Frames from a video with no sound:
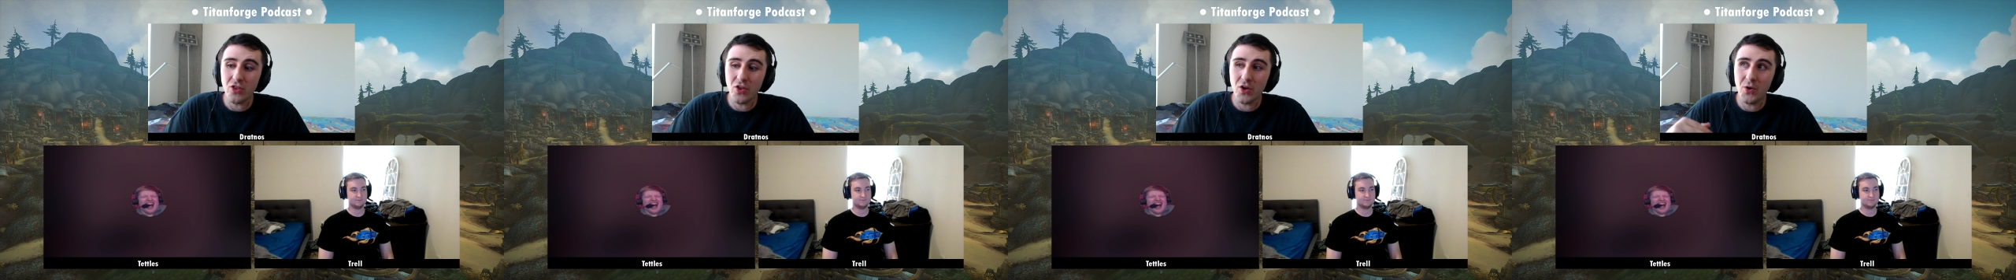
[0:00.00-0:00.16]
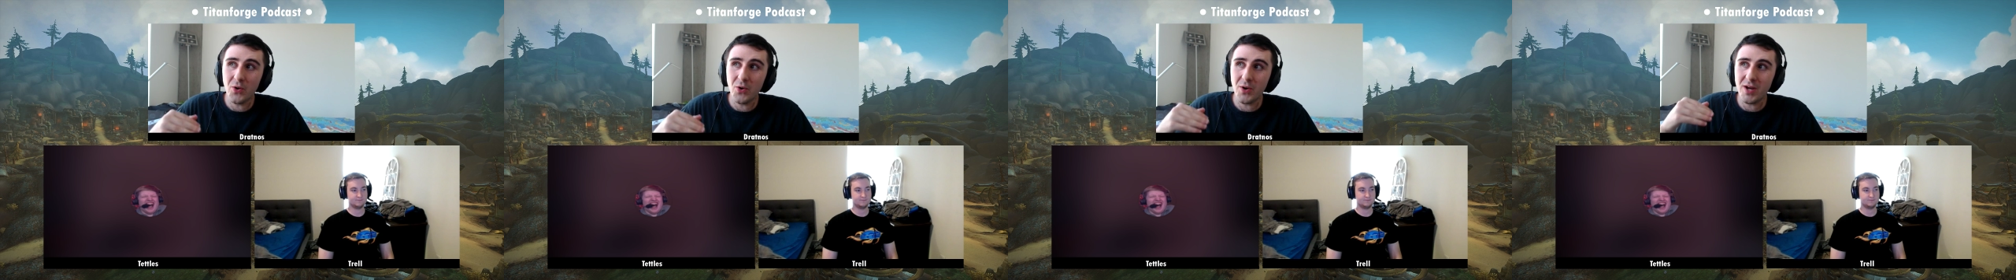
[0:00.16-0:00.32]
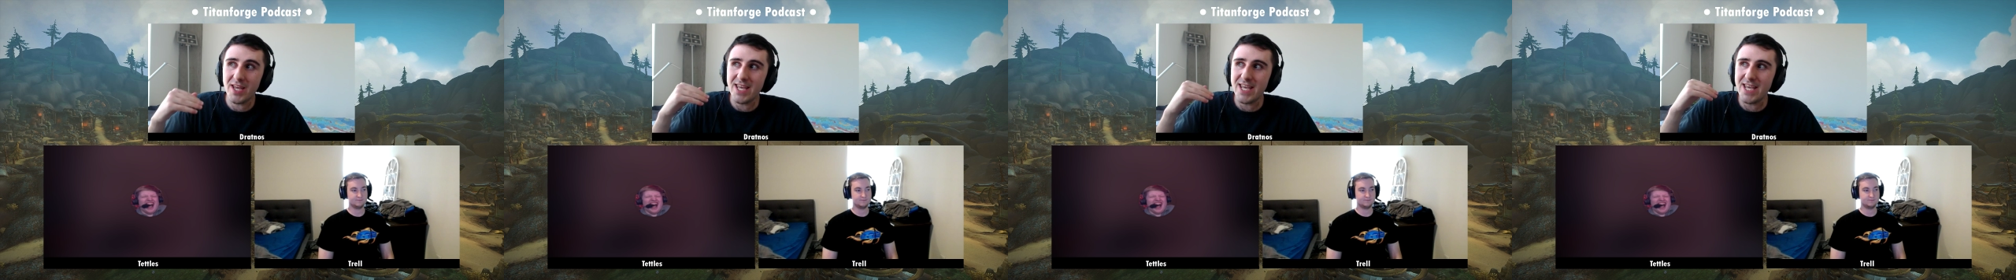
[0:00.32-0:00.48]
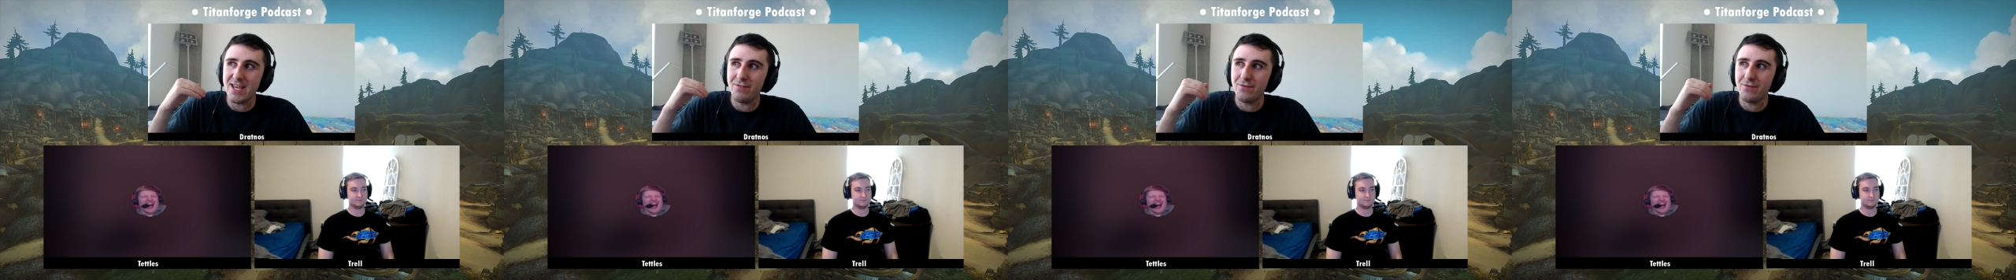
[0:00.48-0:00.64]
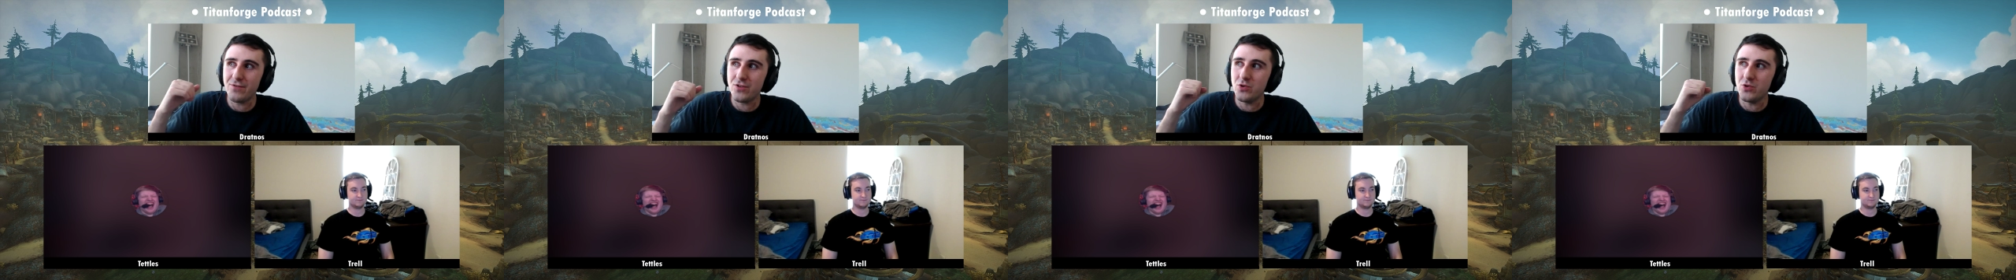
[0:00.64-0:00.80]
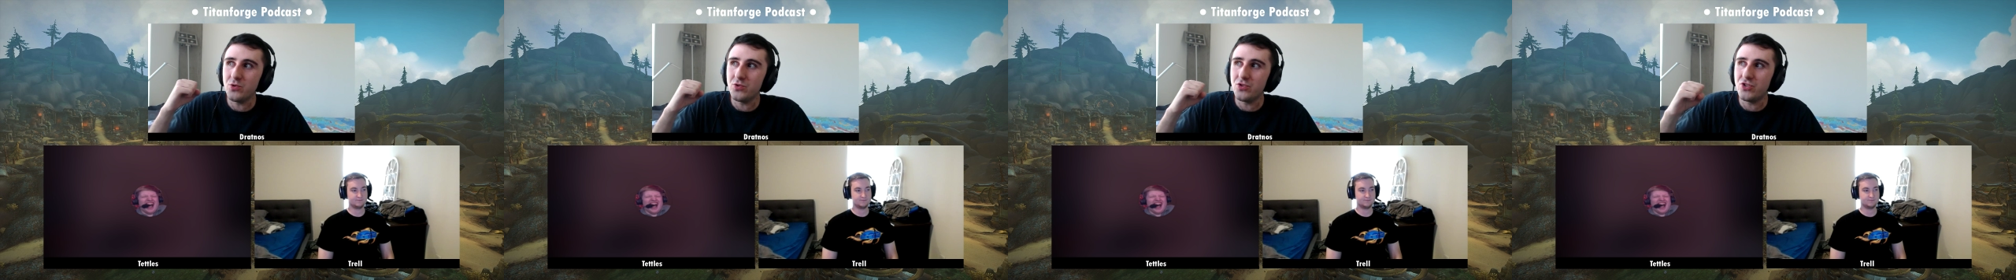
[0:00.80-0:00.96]
though
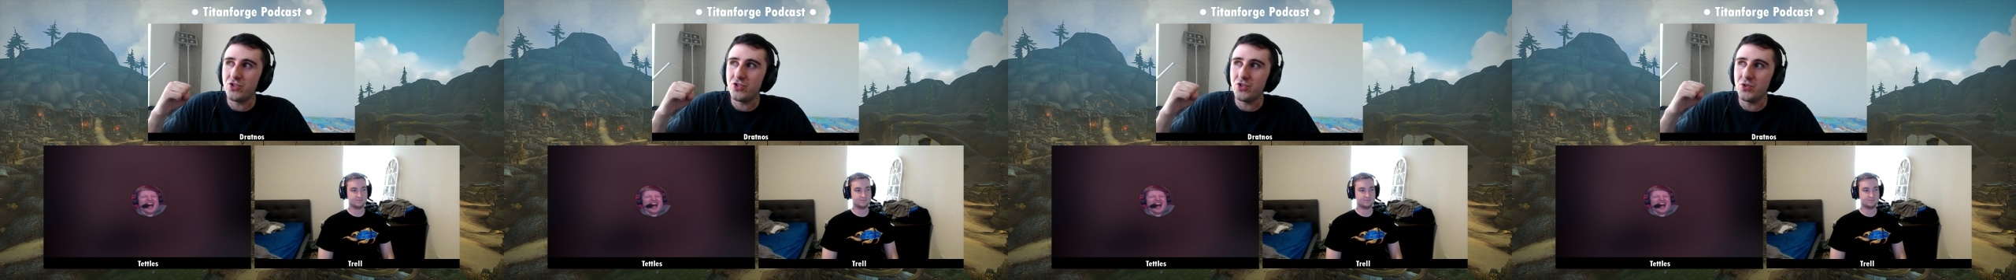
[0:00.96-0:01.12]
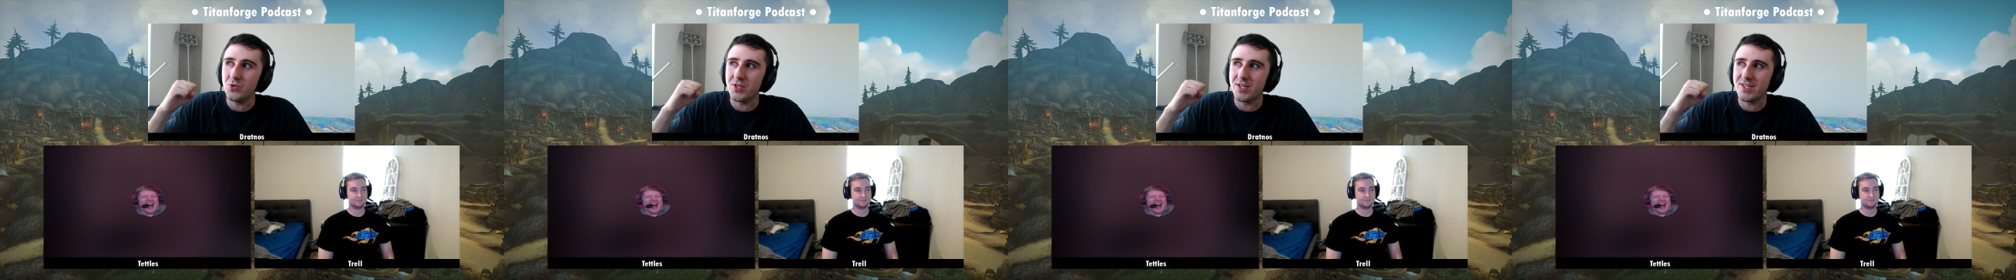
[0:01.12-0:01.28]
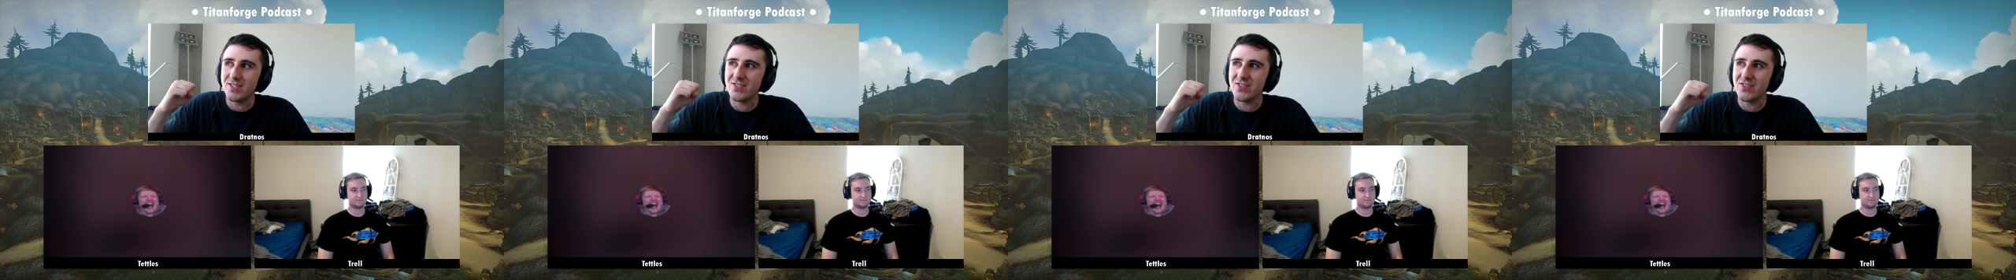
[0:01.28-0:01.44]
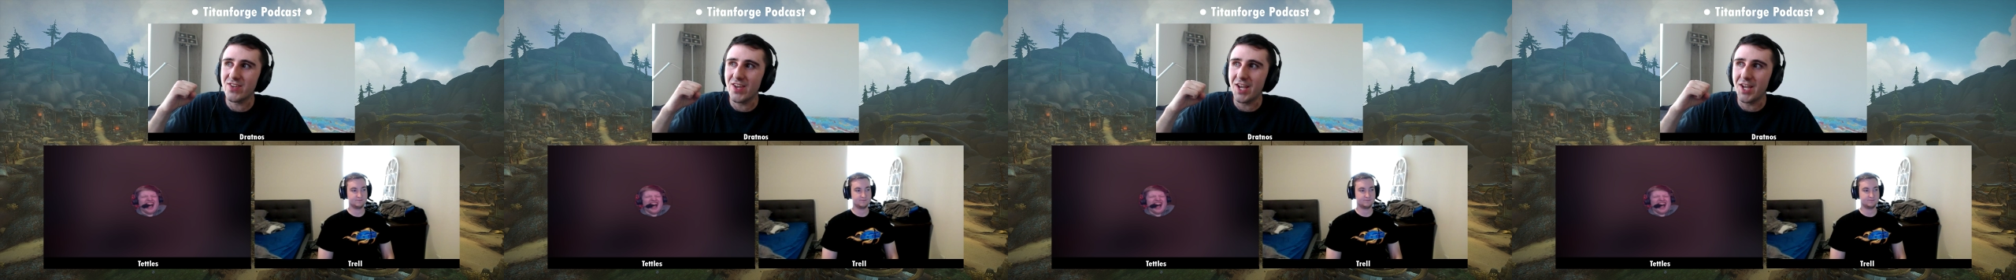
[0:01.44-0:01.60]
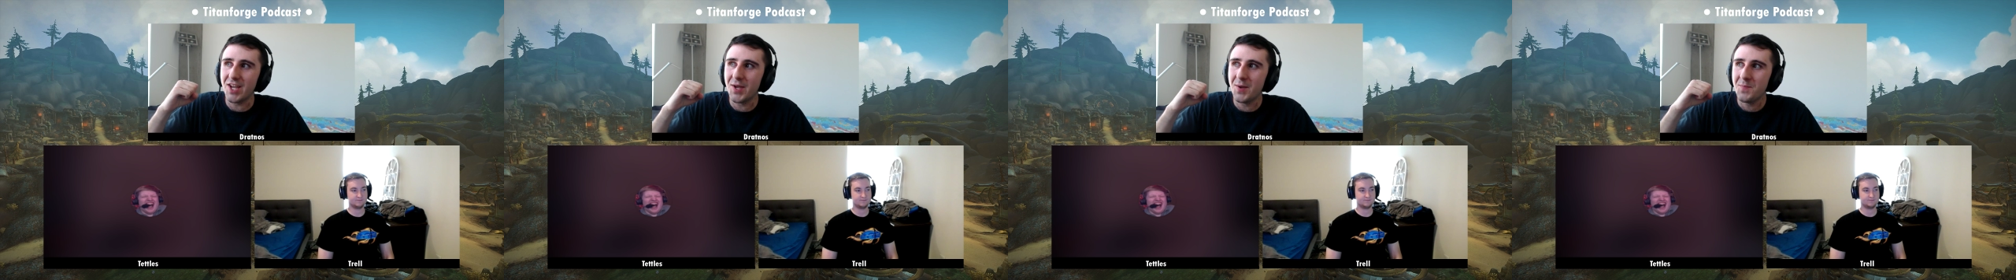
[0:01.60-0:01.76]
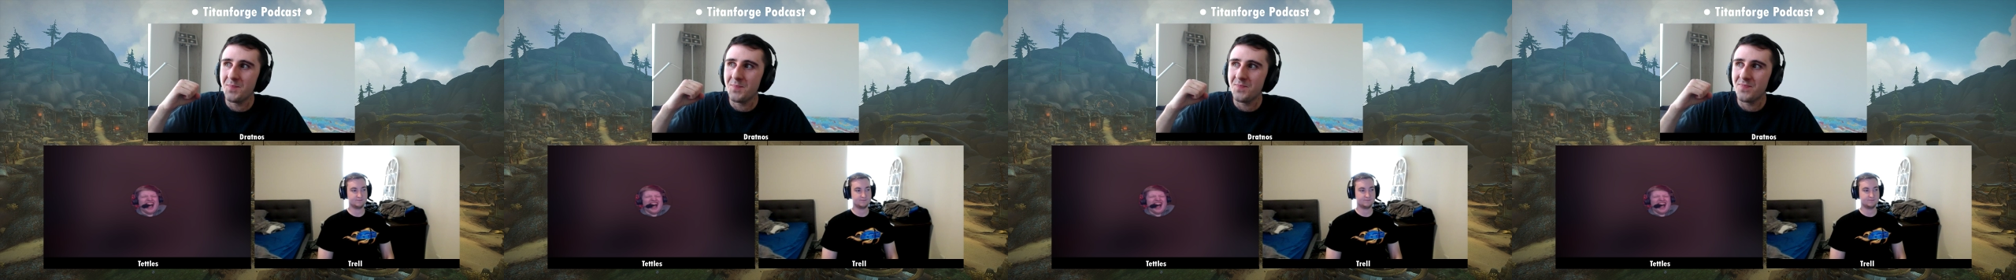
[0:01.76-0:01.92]
if you do this
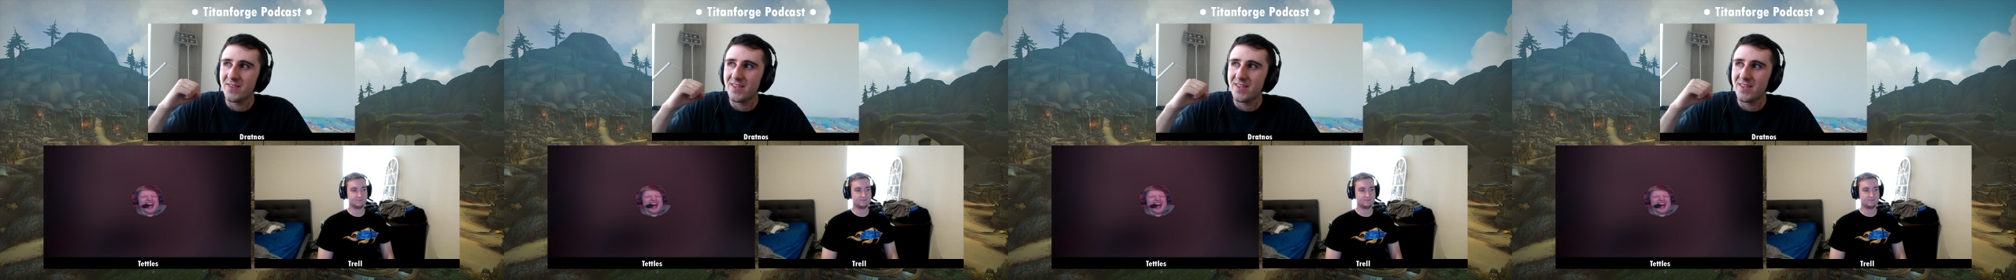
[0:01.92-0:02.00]
like